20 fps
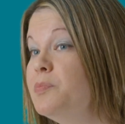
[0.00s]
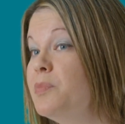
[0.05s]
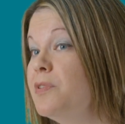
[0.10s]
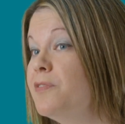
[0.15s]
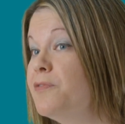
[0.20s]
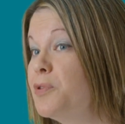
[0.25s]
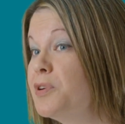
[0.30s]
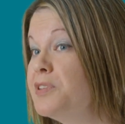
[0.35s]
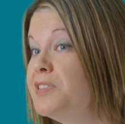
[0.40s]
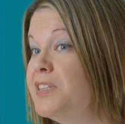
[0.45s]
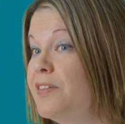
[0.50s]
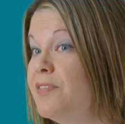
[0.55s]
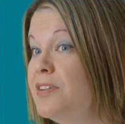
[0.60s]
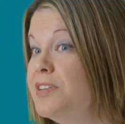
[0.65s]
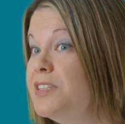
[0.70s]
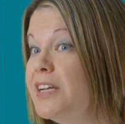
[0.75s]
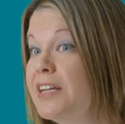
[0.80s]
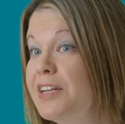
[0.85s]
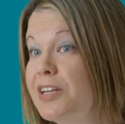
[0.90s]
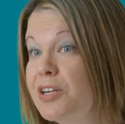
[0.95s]
before
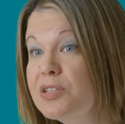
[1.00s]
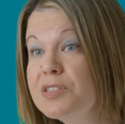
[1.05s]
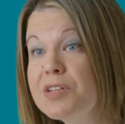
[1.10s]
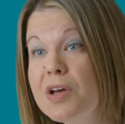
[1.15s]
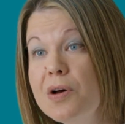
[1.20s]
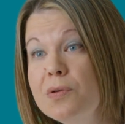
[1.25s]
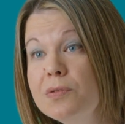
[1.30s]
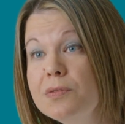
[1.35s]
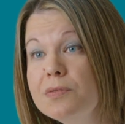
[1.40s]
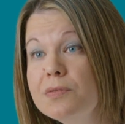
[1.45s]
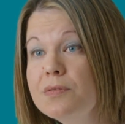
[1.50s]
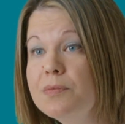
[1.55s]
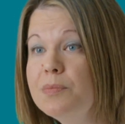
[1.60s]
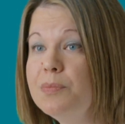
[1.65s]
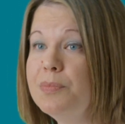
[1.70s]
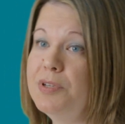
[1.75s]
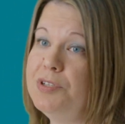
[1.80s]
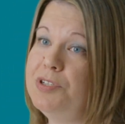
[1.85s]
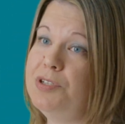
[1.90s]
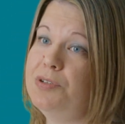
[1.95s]
17 years old,
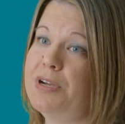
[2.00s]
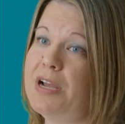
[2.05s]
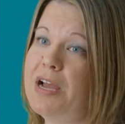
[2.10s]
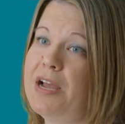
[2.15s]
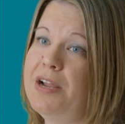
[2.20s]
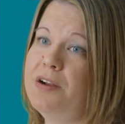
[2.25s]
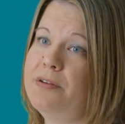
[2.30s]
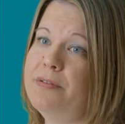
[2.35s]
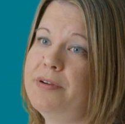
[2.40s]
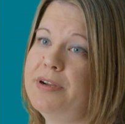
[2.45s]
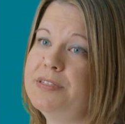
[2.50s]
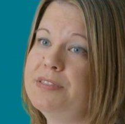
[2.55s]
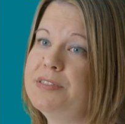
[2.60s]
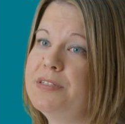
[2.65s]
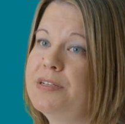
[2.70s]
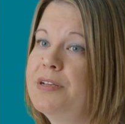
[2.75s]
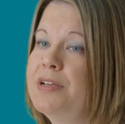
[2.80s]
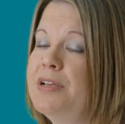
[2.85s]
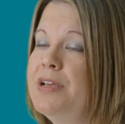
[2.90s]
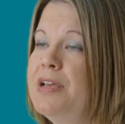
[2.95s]
puts you at higher
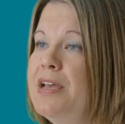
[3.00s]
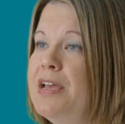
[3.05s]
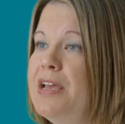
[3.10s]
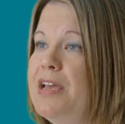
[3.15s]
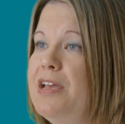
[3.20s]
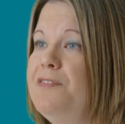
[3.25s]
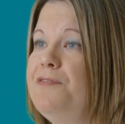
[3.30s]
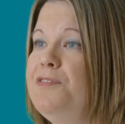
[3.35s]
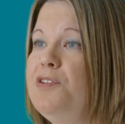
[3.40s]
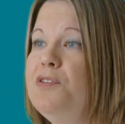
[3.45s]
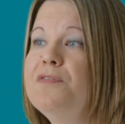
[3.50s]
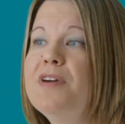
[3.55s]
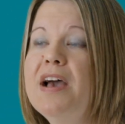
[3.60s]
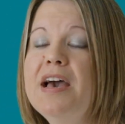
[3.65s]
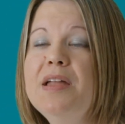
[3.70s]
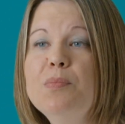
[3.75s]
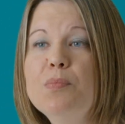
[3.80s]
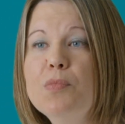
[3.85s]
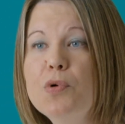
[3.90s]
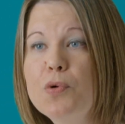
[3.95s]
risk. If you've
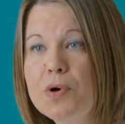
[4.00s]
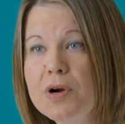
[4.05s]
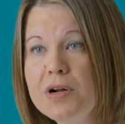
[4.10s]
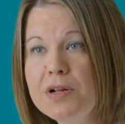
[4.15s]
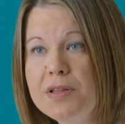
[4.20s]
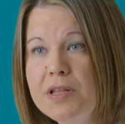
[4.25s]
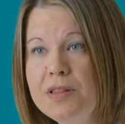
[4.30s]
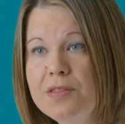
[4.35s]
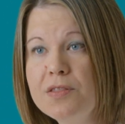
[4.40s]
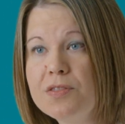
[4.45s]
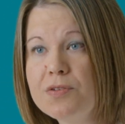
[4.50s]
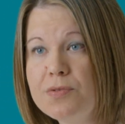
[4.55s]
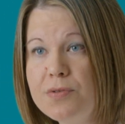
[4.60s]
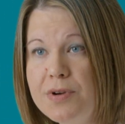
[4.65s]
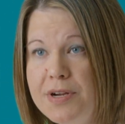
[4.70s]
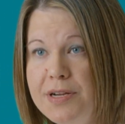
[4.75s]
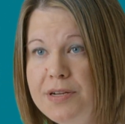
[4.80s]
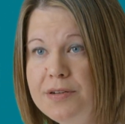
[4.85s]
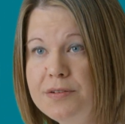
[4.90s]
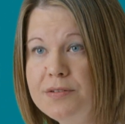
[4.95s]
had more than
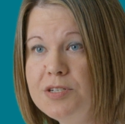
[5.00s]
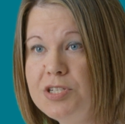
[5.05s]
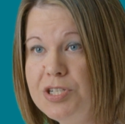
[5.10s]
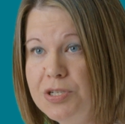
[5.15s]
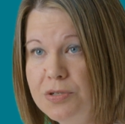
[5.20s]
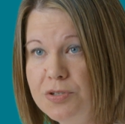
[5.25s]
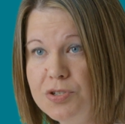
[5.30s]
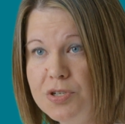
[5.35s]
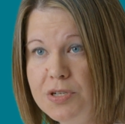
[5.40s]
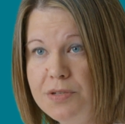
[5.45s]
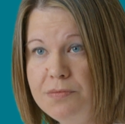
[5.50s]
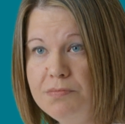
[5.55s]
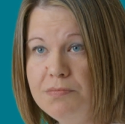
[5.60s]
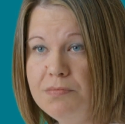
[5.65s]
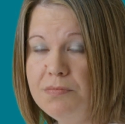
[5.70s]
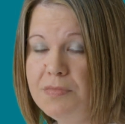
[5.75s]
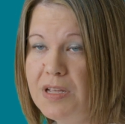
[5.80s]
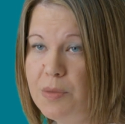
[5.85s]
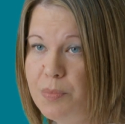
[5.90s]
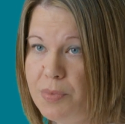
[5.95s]
3 children,
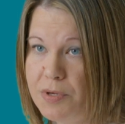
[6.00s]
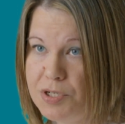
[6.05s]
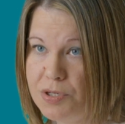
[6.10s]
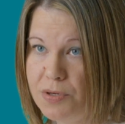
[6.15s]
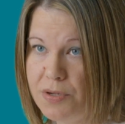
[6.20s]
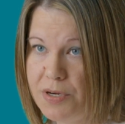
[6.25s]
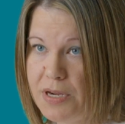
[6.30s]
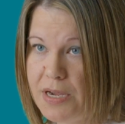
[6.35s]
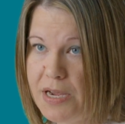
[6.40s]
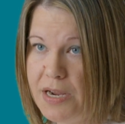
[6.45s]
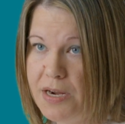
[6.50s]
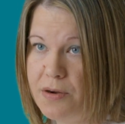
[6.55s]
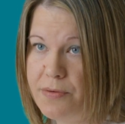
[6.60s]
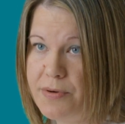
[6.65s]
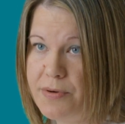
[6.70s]
that puts you at a higher